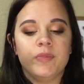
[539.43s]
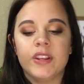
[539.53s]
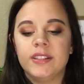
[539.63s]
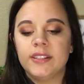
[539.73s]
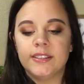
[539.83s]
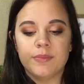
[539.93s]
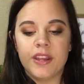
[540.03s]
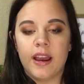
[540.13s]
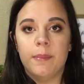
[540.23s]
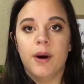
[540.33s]
This is
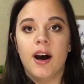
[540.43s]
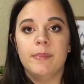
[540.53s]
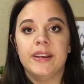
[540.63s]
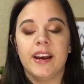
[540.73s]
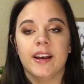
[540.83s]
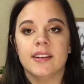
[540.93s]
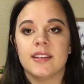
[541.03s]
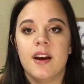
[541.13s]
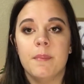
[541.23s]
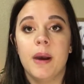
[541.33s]
something I bought because
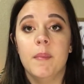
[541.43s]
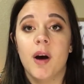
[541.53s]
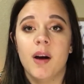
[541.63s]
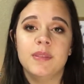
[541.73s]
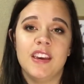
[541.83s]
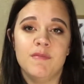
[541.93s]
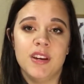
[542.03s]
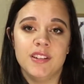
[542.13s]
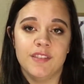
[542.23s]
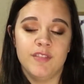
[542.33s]
my mom gave
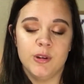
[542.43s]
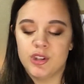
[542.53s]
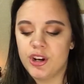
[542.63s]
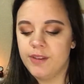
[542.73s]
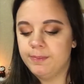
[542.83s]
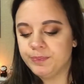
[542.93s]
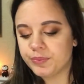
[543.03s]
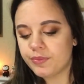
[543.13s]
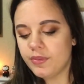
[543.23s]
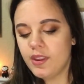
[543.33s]
me a diffuser
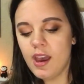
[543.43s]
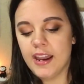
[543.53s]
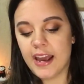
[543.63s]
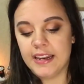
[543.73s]
and I